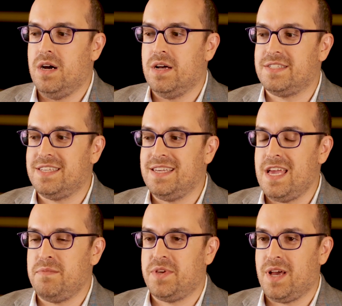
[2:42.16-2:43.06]

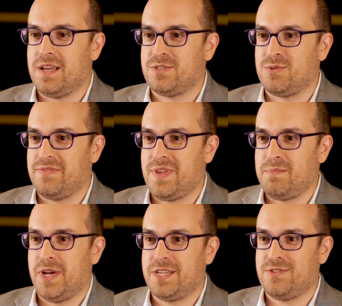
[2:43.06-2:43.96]
see API as sort of that
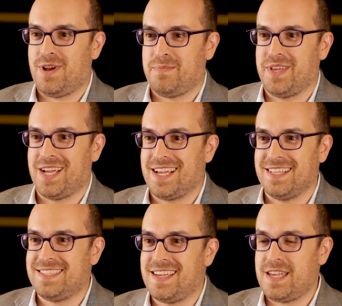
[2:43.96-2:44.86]
mic drop thing. I
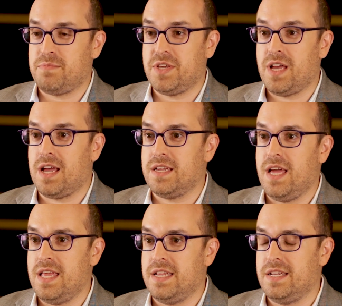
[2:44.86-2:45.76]
can say API
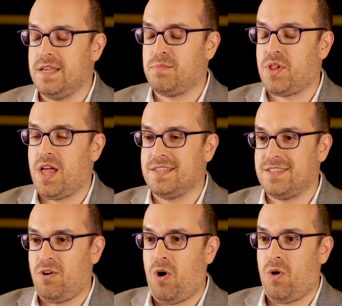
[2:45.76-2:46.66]
and it implies
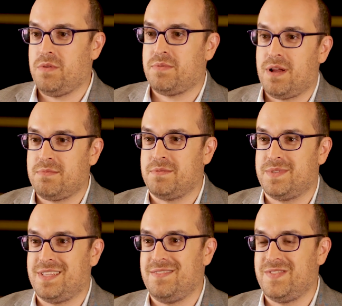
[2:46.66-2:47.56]
that all the
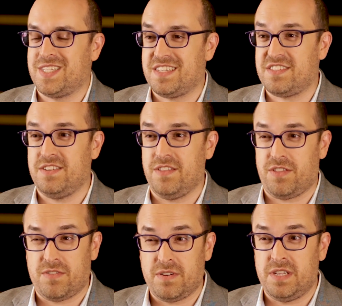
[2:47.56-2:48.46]
problems that have existed in
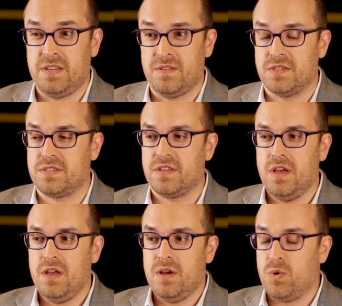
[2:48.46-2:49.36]
30 years
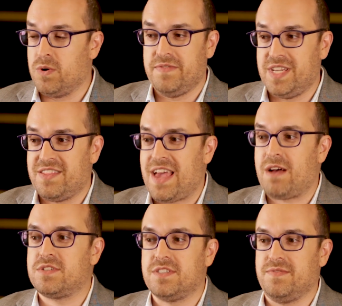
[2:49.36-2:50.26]
or even in
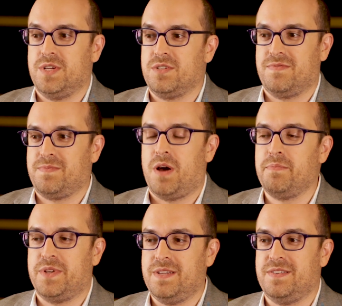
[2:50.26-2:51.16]
thousands of years of
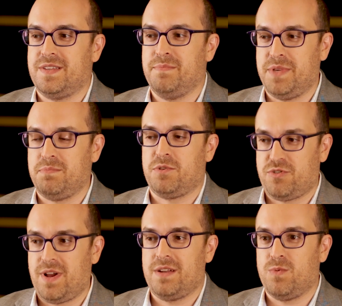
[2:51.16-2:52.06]
companies and people
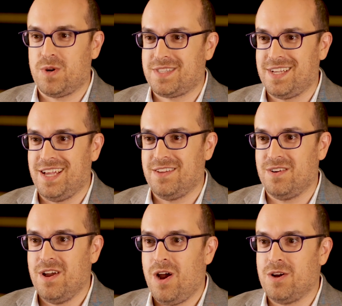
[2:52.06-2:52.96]
trying to work
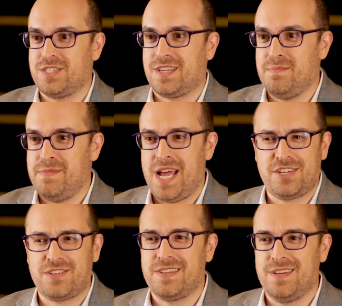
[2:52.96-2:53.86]
together are just going to
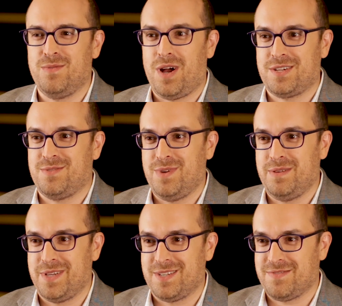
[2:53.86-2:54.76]
magically get washed away
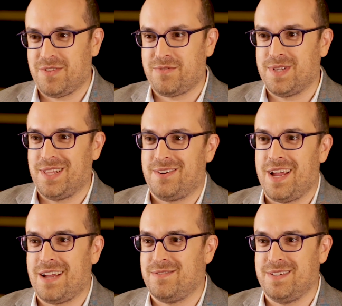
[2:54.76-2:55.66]
because of a 3-letter
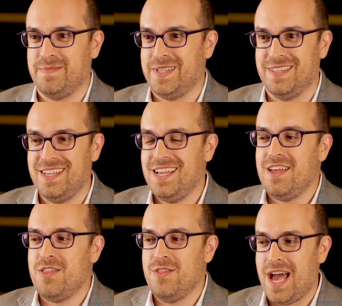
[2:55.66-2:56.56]
acronym. And
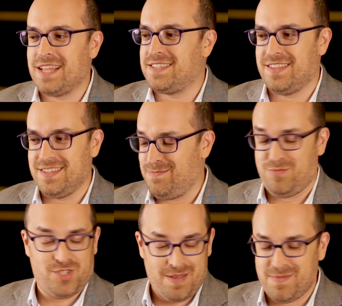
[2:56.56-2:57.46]
that's the
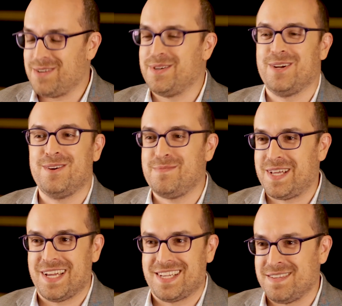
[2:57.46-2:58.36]
same thing we heard
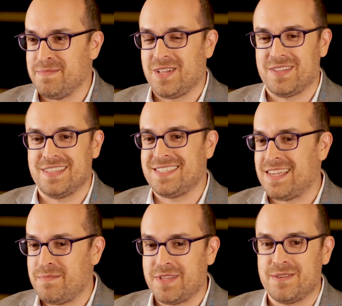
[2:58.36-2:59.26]
about XML and the
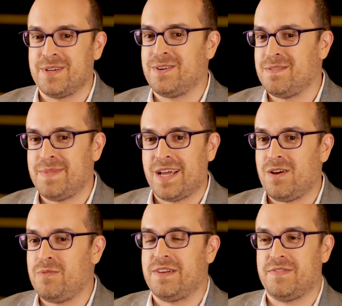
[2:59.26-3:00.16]
same thing we heard
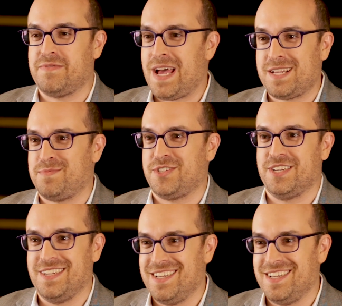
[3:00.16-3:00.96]
about, we have a fax machine.